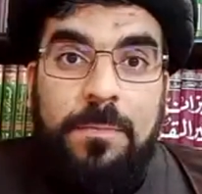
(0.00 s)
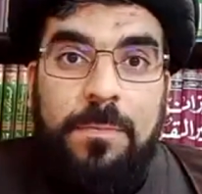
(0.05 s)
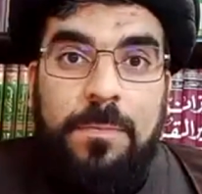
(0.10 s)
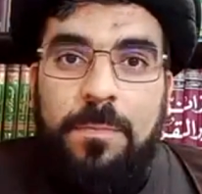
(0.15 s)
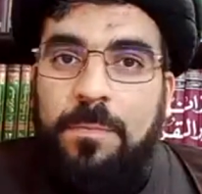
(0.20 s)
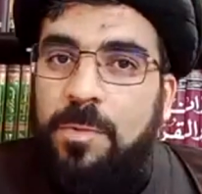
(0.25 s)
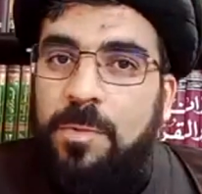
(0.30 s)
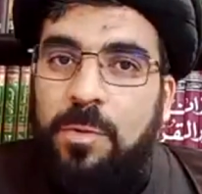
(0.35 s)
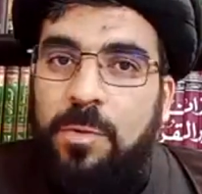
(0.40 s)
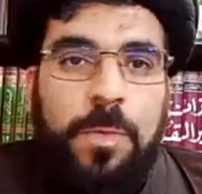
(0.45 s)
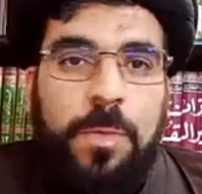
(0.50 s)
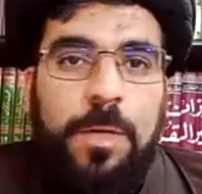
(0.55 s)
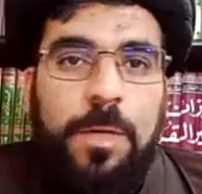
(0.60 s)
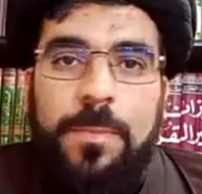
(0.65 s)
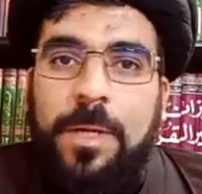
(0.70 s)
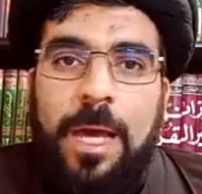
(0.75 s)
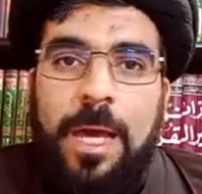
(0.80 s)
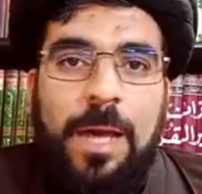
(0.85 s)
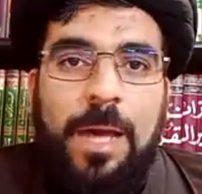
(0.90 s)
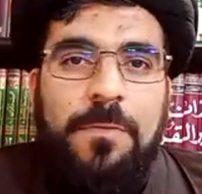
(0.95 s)
you maybe
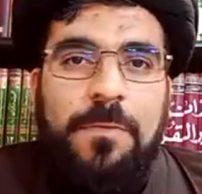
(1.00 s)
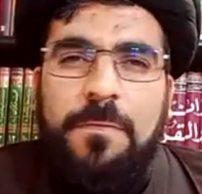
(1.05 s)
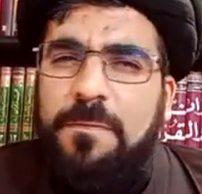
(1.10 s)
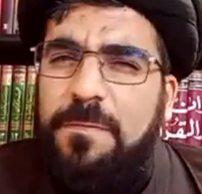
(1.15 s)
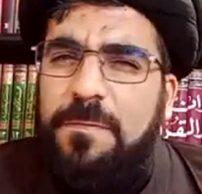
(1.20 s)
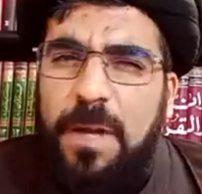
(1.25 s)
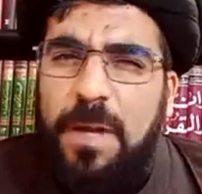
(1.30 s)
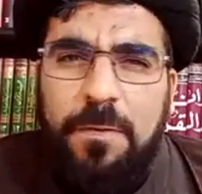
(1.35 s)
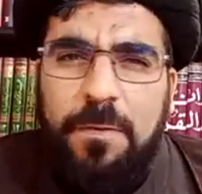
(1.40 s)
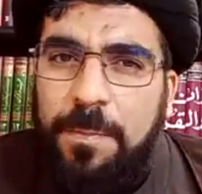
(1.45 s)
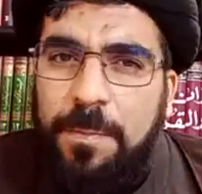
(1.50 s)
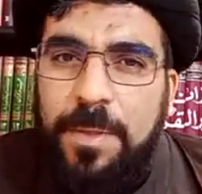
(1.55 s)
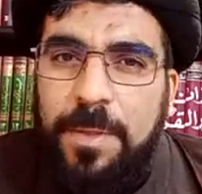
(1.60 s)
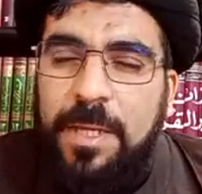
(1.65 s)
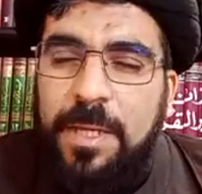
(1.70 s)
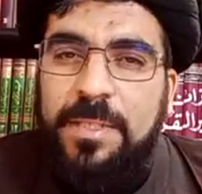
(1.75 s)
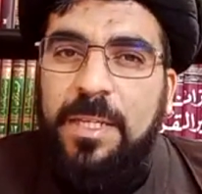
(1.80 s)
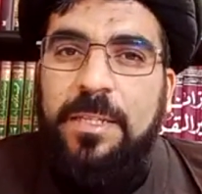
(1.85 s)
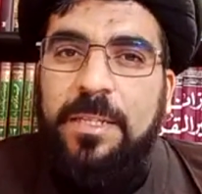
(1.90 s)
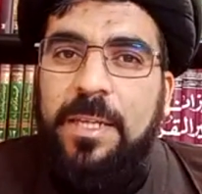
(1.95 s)
have a very
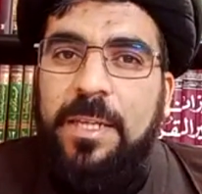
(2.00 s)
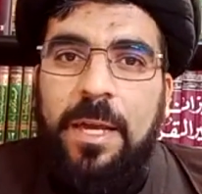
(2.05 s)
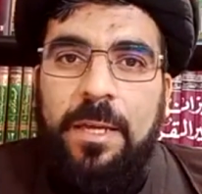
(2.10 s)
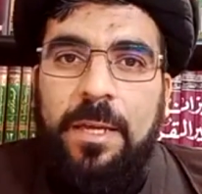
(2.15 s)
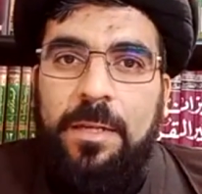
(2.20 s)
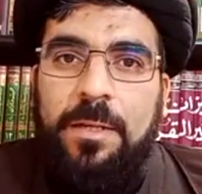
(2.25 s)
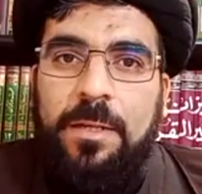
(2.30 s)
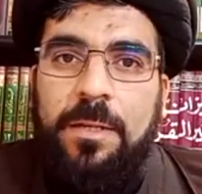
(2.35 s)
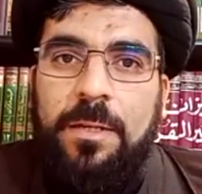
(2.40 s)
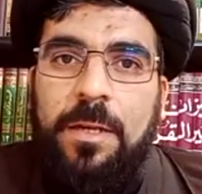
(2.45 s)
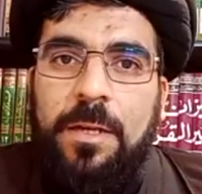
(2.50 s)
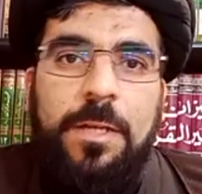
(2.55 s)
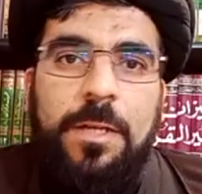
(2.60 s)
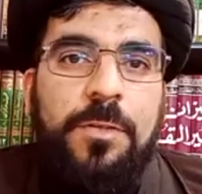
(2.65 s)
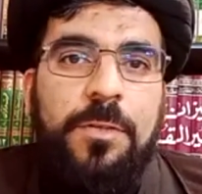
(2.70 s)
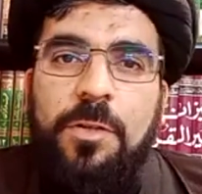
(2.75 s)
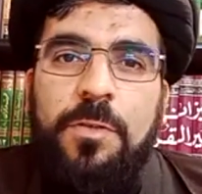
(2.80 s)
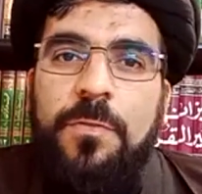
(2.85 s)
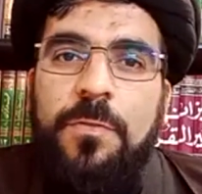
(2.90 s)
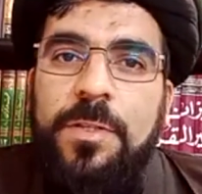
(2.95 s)
busy day in
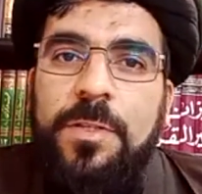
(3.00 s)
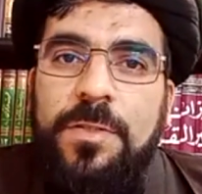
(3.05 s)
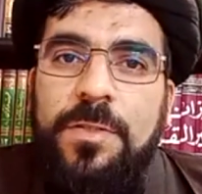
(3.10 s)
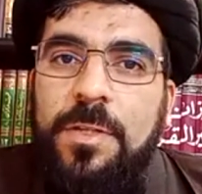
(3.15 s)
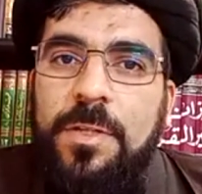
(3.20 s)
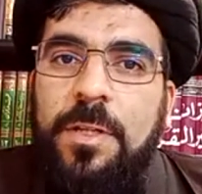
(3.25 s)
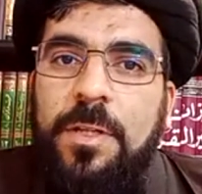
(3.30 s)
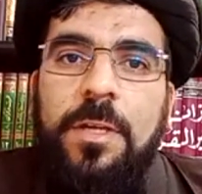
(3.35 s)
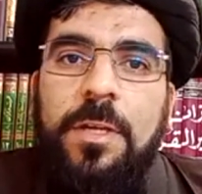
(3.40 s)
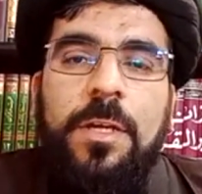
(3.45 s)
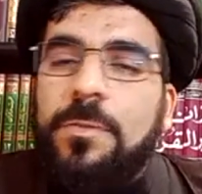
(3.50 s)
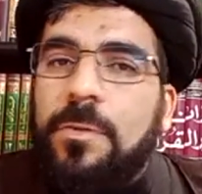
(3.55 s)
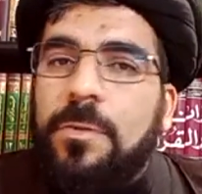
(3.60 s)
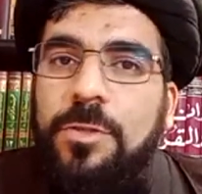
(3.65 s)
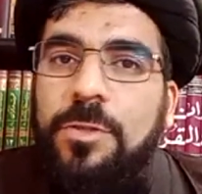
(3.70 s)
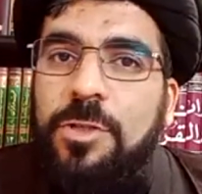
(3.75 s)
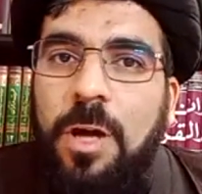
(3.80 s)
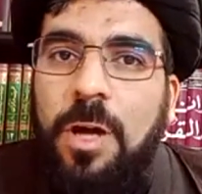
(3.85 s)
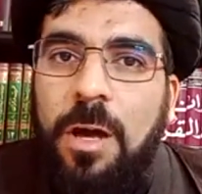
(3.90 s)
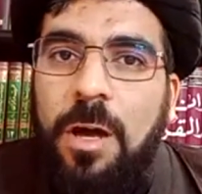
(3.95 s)
university, in your
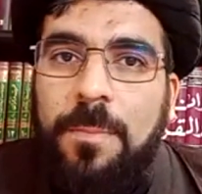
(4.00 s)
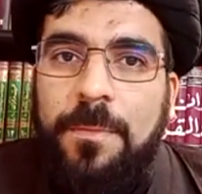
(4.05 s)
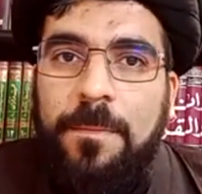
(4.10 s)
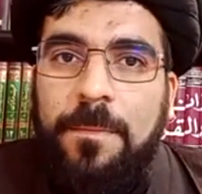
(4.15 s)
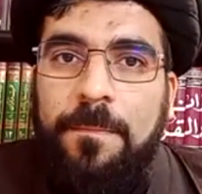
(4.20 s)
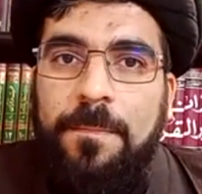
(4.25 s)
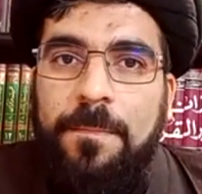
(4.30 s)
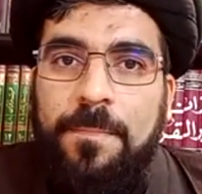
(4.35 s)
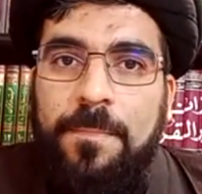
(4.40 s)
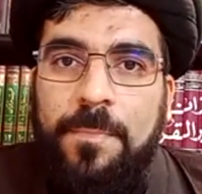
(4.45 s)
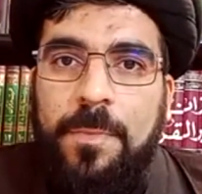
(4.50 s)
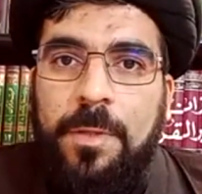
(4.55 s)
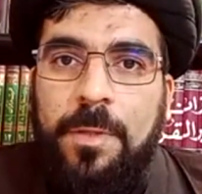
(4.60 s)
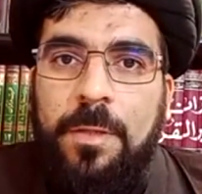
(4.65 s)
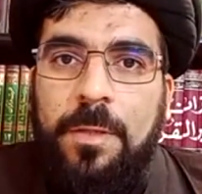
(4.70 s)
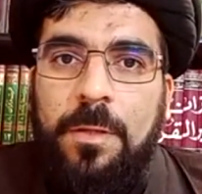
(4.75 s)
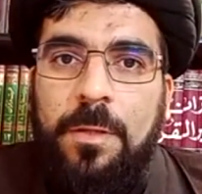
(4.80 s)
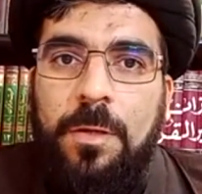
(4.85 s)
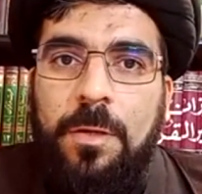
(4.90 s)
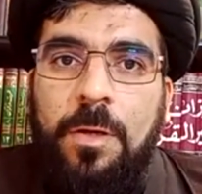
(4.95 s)
job.
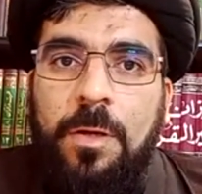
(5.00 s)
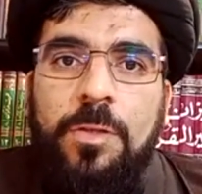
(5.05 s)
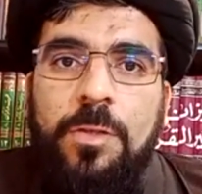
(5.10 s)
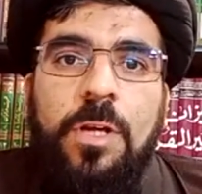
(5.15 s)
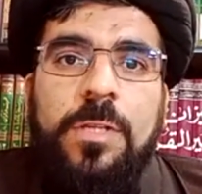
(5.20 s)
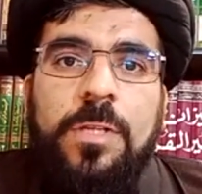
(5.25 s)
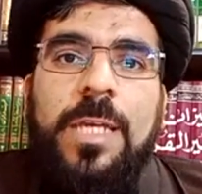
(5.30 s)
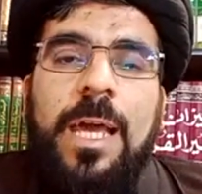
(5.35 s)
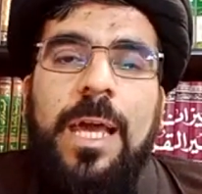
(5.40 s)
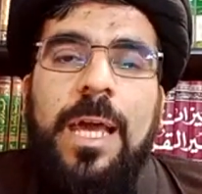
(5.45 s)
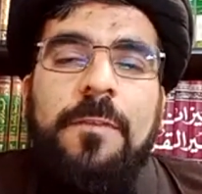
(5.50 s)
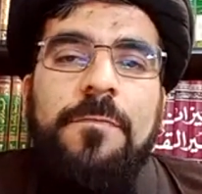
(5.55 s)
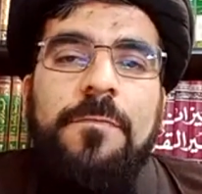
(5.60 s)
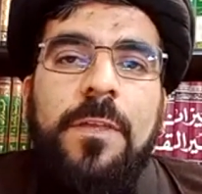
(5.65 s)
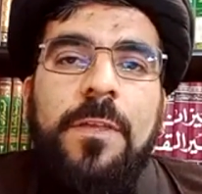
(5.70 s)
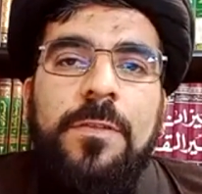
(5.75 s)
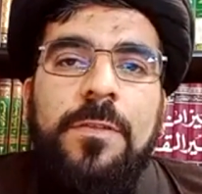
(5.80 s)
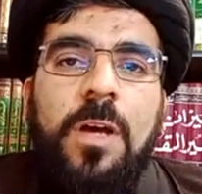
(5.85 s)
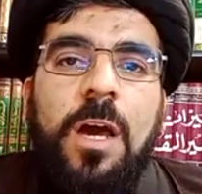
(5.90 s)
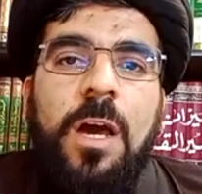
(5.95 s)
You just have
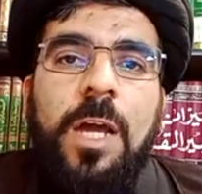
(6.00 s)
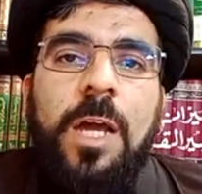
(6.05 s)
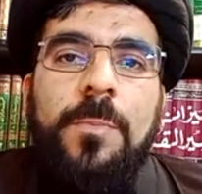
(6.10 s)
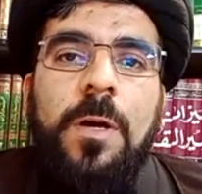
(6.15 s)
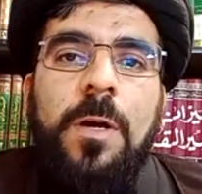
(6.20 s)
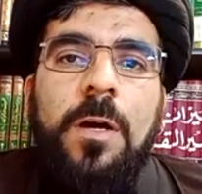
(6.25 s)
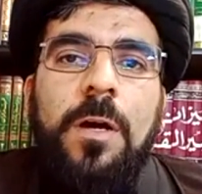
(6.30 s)
the time